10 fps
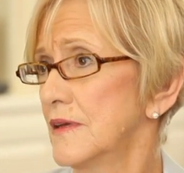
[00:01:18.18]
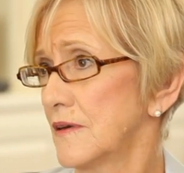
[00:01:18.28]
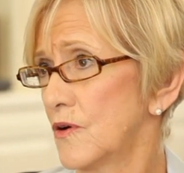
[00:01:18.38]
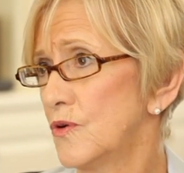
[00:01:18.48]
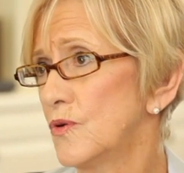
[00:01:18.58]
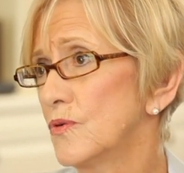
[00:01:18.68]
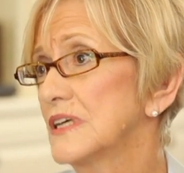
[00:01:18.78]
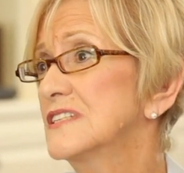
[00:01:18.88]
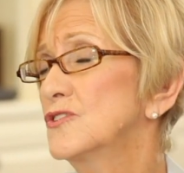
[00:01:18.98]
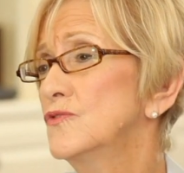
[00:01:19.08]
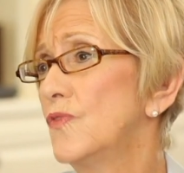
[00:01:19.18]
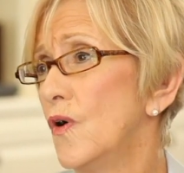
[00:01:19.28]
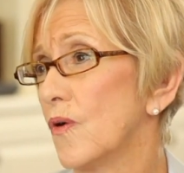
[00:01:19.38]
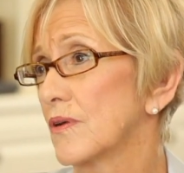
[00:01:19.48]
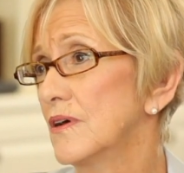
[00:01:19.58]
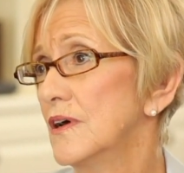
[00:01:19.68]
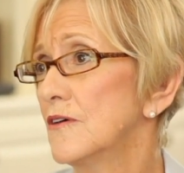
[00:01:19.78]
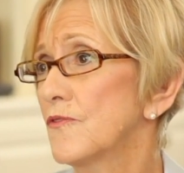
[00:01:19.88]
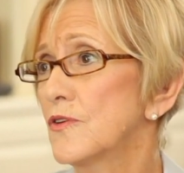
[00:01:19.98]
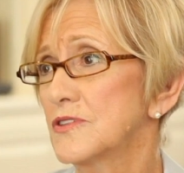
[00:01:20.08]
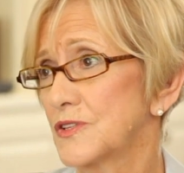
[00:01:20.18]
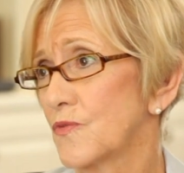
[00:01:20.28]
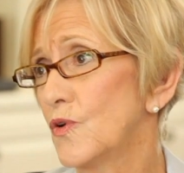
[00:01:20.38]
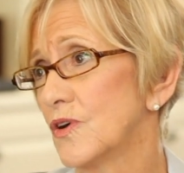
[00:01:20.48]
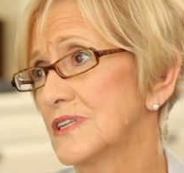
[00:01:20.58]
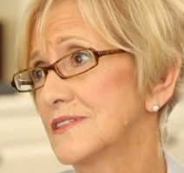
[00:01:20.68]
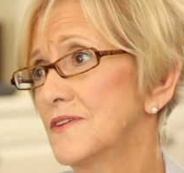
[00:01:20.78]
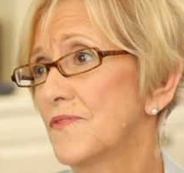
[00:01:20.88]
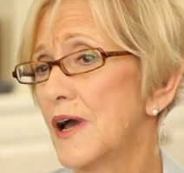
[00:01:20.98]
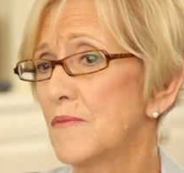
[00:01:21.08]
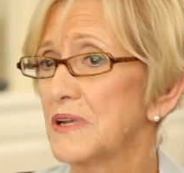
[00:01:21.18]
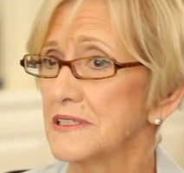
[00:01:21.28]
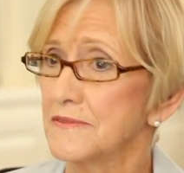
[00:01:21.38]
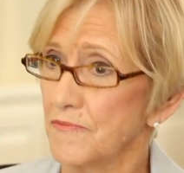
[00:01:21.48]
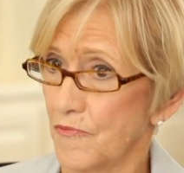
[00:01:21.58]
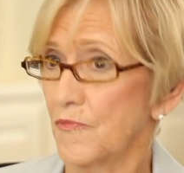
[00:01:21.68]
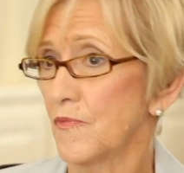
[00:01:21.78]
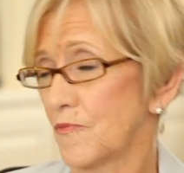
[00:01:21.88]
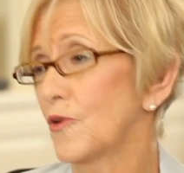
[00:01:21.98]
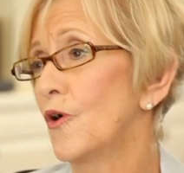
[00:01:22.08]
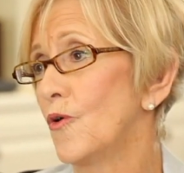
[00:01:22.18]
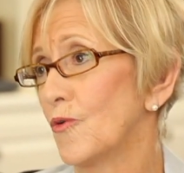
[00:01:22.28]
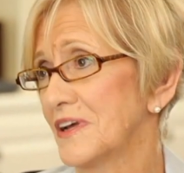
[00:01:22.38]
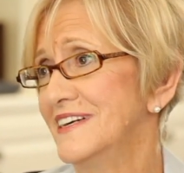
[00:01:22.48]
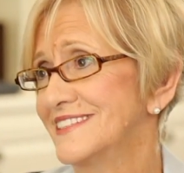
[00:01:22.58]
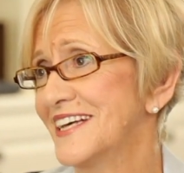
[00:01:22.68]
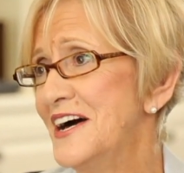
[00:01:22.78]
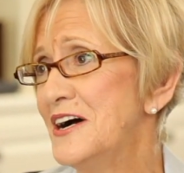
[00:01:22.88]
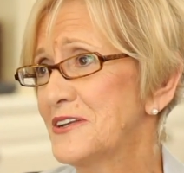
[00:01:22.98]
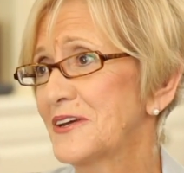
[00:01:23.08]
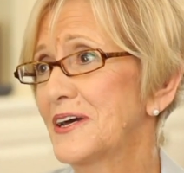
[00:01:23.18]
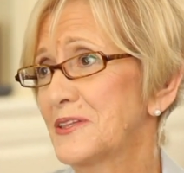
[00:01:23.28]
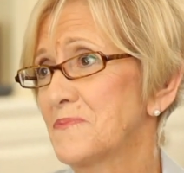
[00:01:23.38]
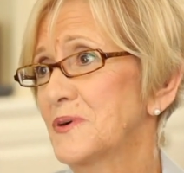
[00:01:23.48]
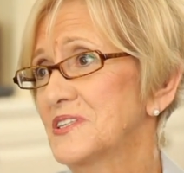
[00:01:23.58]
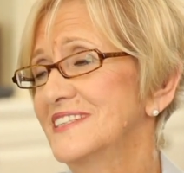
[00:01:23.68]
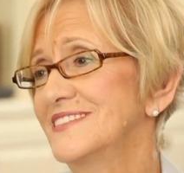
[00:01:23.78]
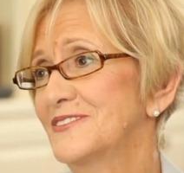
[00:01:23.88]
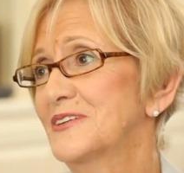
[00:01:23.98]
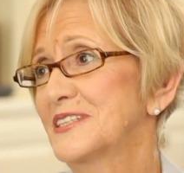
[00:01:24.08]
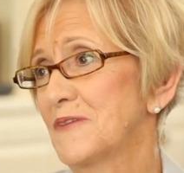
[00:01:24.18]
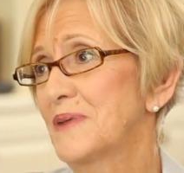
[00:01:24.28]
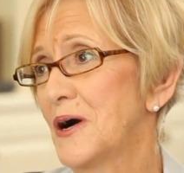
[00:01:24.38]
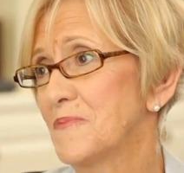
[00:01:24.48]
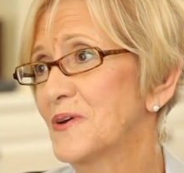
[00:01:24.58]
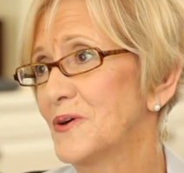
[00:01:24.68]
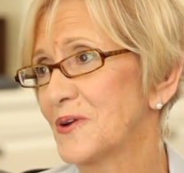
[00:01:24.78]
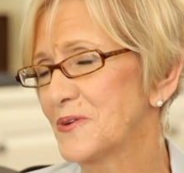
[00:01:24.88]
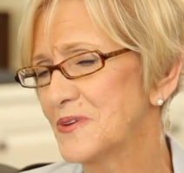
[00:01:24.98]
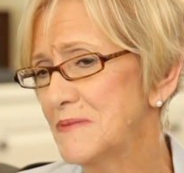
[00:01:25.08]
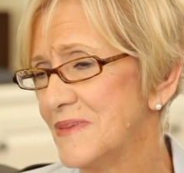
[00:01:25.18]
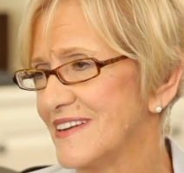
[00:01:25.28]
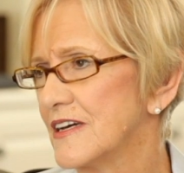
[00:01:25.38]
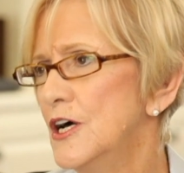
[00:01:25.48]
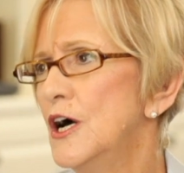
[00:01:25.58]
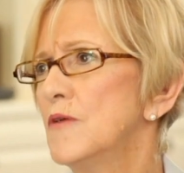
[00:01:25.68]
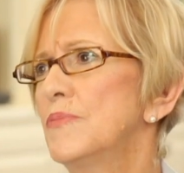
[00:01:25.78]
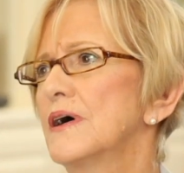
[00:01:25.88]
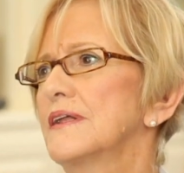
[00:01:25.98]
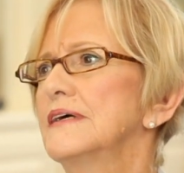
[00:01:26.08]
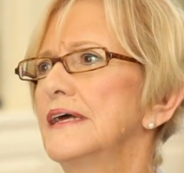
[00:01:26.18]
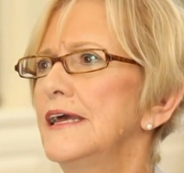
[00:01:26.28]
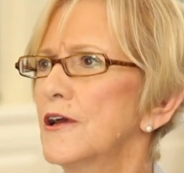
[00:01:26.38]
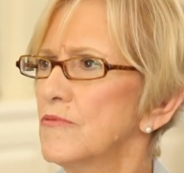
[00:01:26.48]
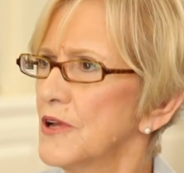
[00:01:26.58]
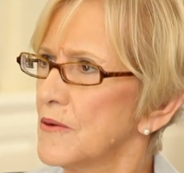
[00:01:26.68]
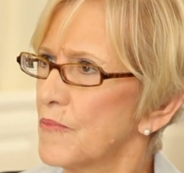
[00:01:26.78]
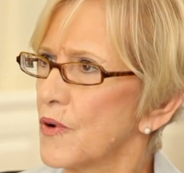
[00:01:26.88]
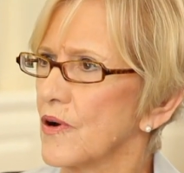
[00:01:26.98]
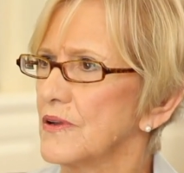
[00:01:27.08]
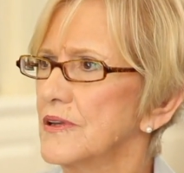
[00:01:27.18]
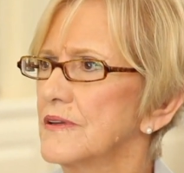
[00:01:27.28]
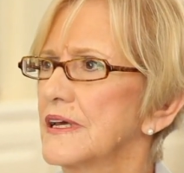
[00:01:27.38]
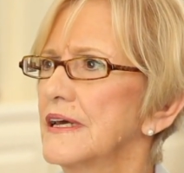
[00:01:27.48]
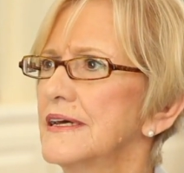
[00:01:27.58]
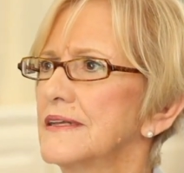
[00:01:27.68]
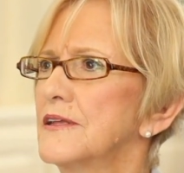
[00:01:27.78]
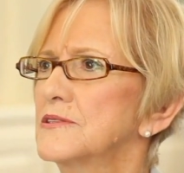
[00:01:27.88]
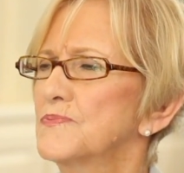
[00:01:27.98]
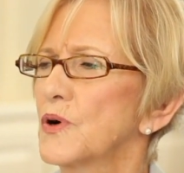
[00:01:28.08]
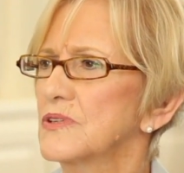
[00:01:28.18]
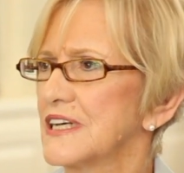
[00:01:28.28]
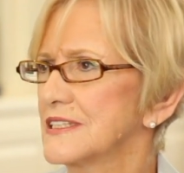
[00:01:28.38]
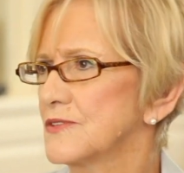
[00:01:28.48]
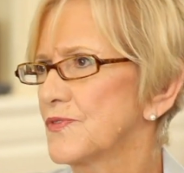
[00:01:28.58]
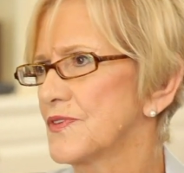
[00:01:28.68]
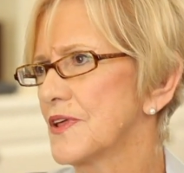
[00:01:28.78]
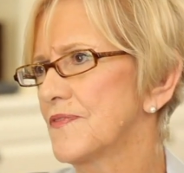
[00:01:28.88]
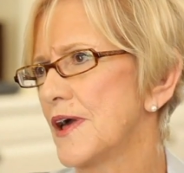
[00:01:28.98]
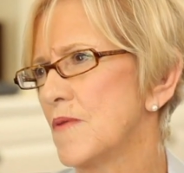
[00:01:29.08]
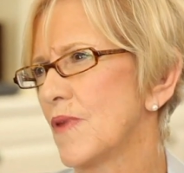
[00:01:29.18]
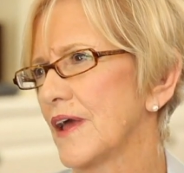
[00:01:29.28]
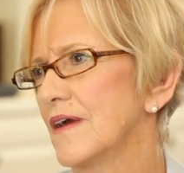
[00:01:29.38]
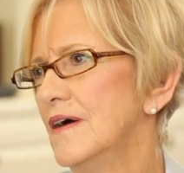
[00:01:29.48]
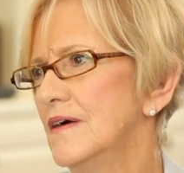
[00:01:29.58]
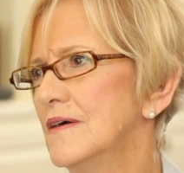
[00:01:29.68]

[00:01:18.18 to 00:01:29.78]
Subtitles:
The goal is twofold. First, of course, the family's goal is to get the person to accept help and go to treatment. But equally important, this process is for the family.